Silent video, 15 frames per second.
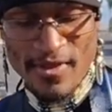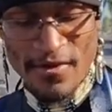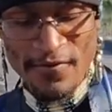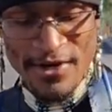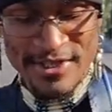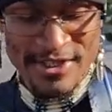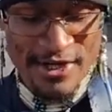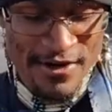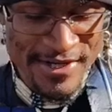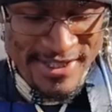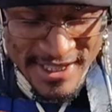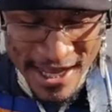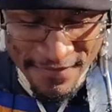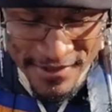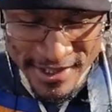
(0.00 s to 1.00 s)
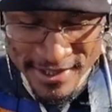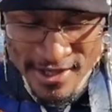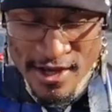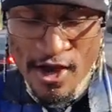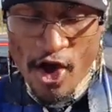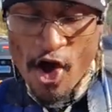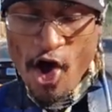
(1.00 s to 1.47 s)
Verse 37,
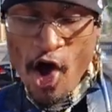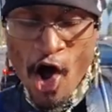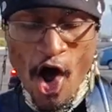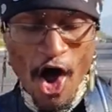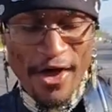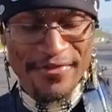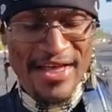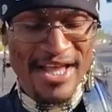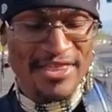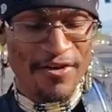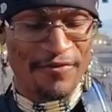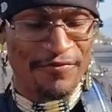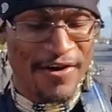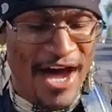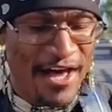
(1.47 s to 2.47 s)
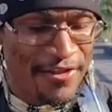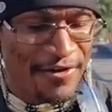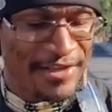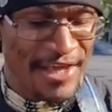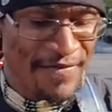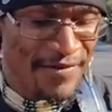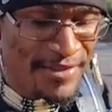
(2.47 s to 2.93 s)
All that the Father
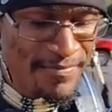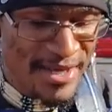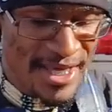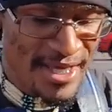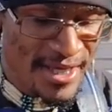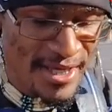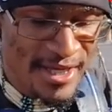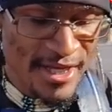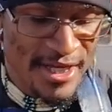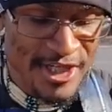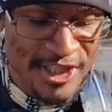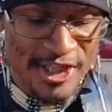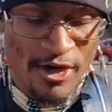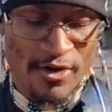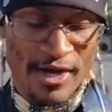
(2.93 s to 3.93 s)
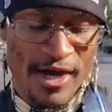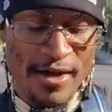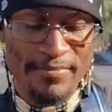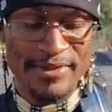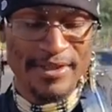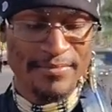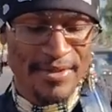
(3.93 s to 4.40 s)
giveth me shall
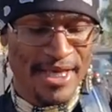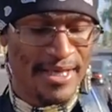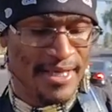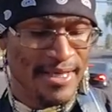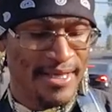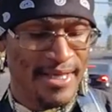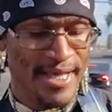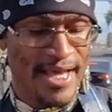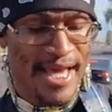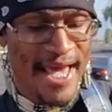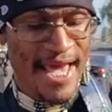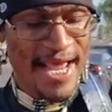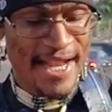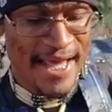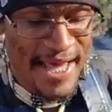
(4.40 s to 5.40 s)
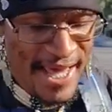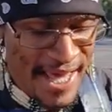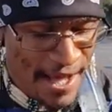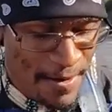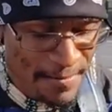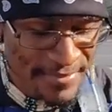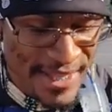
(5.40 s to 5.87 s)
come to me, and
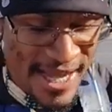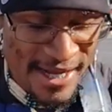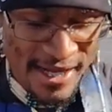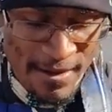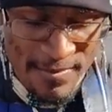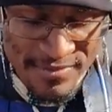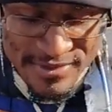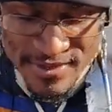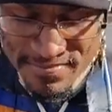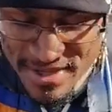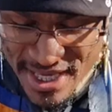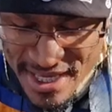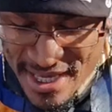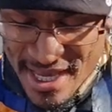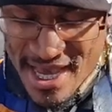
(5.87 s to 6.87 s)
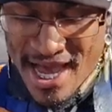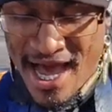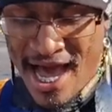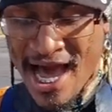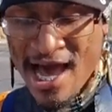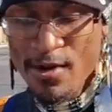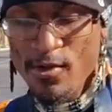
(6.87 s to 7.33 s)
him that cometh to me
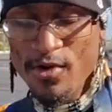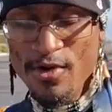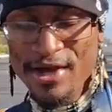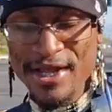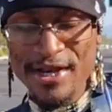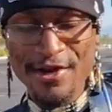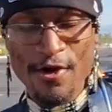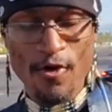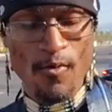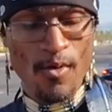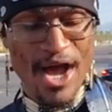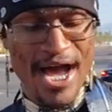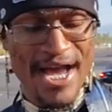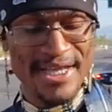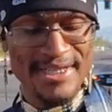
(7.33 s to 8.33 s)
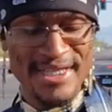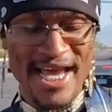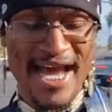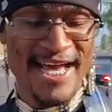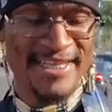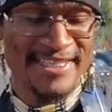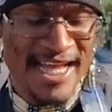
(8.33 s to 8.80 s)
I will in no wise
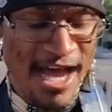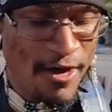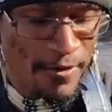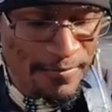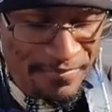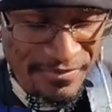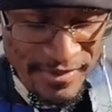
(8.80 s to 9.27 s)
cast out.